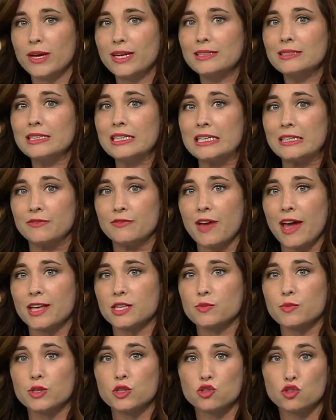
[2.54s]
Greenleaf
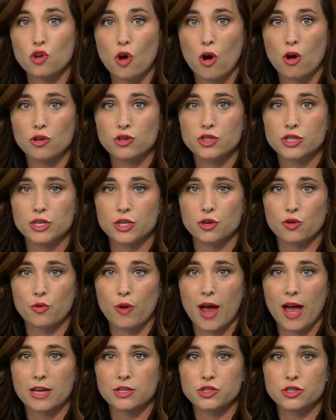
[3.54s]
has been charged in a
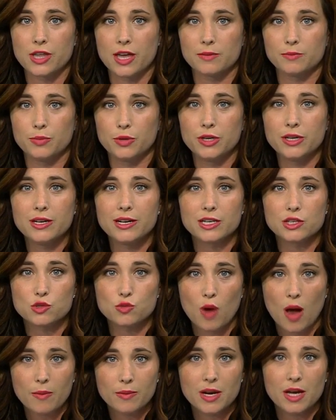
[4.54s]
crash that put in an
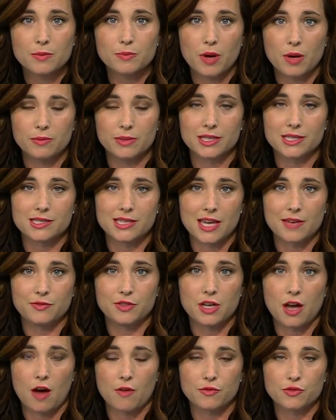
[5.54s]
Ashwaubenon public
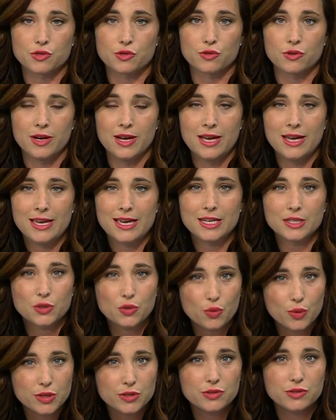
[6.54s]
safety officer
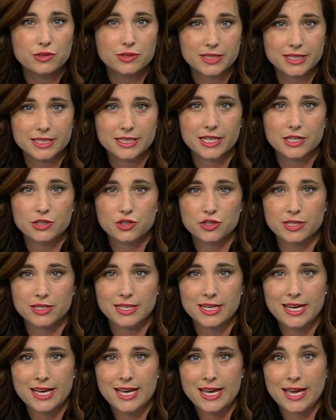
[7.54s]
in critical condition.